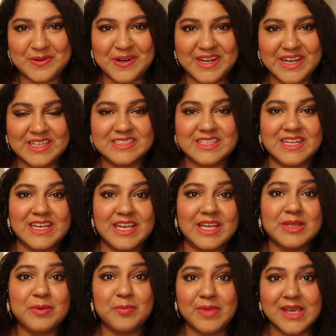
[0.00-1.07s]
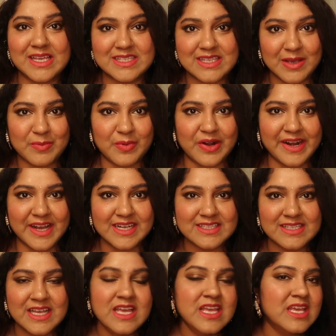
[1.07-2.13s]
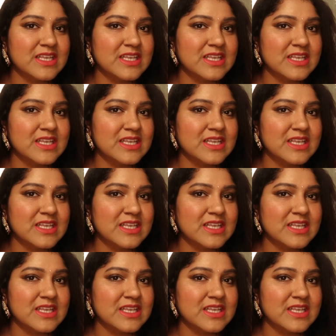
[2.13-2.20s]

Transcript: products and like the basic products.